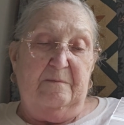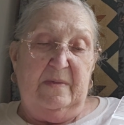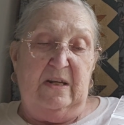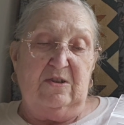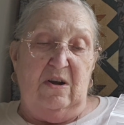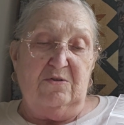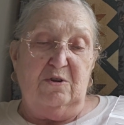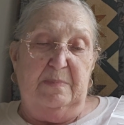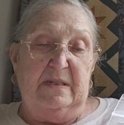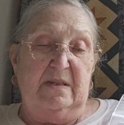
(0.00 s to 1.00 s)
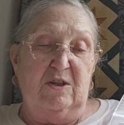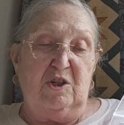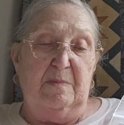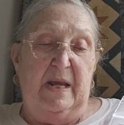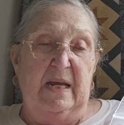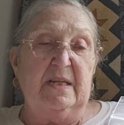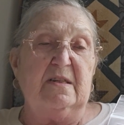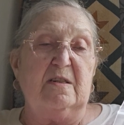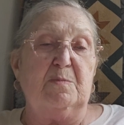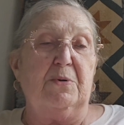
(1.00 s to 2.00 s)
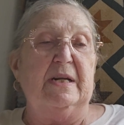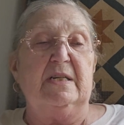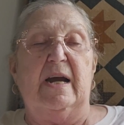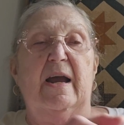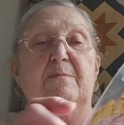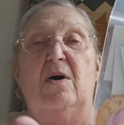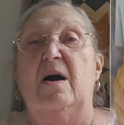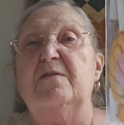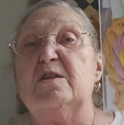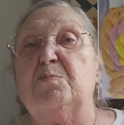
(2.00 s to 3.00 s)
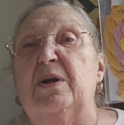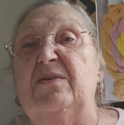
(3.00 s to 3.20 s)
That's also Bestitch Me, and this is springtime. All the spring